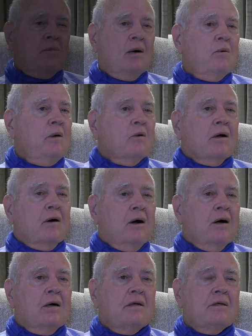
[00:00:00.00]
But we work
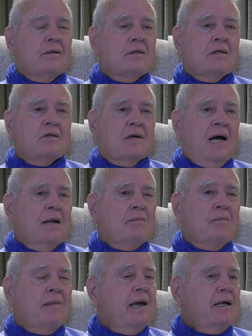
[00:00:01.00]
hard to try to
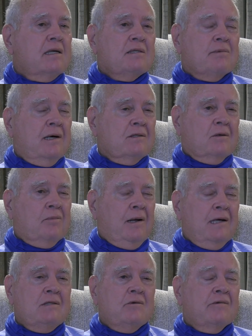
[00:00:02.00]
make it a special
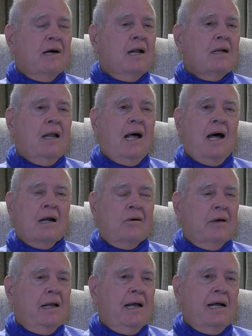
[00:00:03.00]
place. We've got a lot of
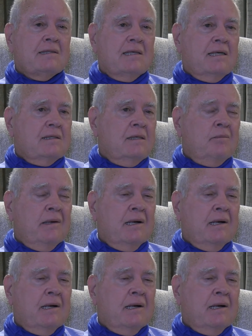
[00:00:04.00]
great assets in